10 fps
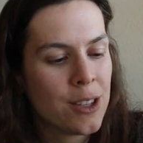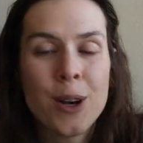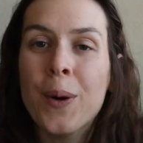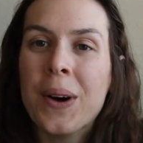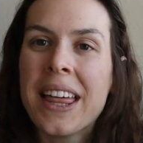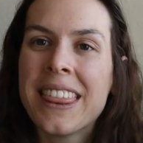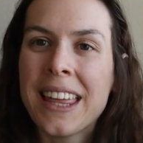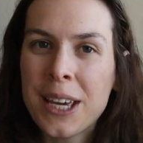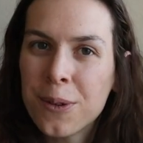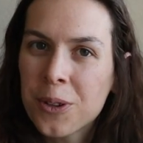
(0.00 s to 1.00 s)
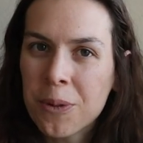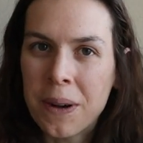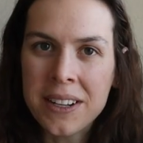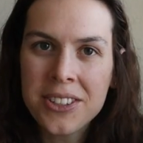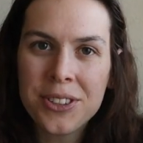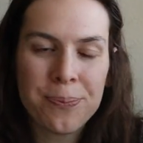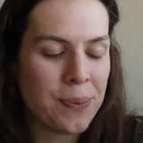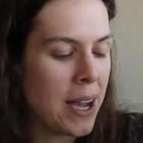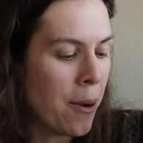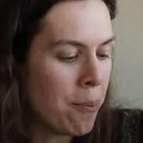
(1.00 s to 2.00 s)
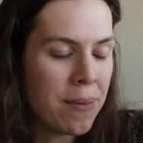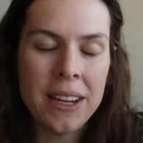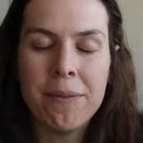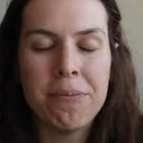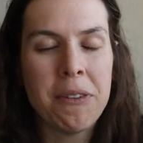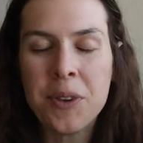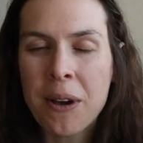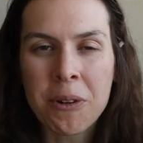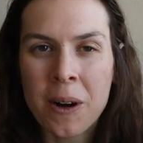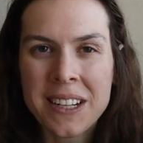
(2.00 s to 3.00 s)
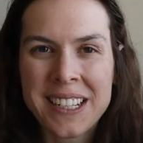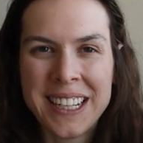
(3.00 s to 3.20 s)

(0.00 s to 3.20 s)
So thank you so much. Um, if you ever watch